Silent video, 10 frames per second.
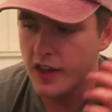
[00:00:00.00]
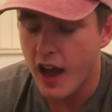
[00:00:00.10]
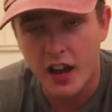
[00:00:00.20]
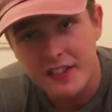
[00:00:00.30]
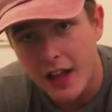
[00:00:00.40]

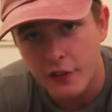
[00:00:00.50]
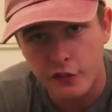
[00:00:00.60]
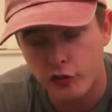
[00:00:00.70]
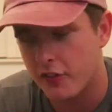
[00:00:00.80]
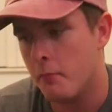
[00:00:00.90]
uh, down in
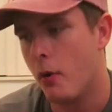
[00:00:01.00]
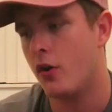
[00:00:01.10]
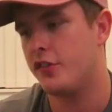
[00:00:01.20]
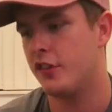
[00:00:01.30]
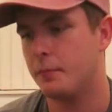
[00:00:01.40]
the description
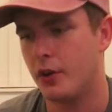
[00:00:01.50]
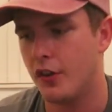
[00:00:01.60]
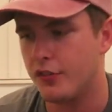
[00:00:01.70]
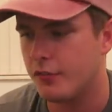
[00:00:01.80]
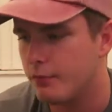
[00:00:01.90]
box just
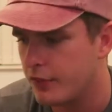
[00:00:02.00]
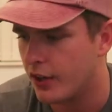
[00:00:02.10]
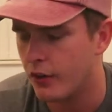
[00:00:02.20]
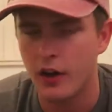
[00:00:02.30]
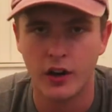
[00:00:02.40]
because,
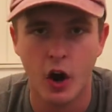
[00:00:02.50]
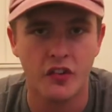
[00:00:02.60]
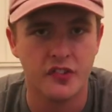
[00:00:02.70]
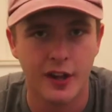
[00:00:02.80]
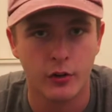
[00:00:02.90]
you know, I
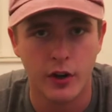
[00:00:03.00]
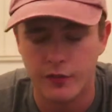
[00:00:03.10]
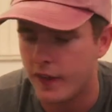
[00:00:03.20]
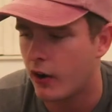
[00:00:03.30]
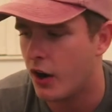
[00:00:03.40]
can't take
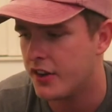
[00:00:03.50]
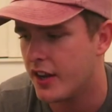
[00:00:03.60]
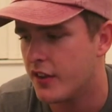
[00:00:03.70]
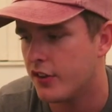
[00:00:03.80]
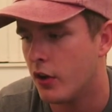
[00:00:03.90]
credit for their
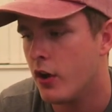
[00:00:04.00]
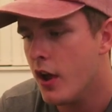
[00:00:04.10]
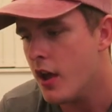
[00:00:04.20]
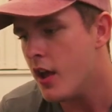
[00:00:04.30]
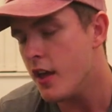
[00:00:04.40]
idea. So
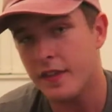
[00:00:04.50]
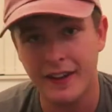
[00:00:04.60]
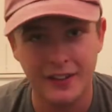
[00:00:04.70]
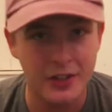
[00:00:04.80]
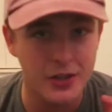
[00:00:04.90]

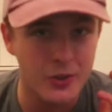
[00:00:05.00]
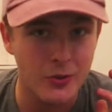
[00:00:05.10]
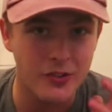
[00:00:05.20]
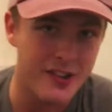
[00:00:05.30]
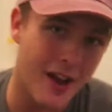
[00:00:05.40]
thank
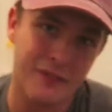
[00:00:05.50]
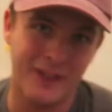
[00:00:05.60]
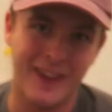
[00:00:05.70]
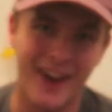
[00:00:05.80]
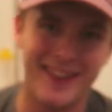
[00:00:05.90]
you, Jeff,
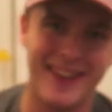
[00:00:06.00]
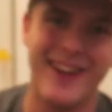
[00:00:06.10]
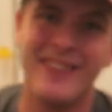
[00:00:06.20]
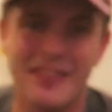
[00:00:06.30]
for the idea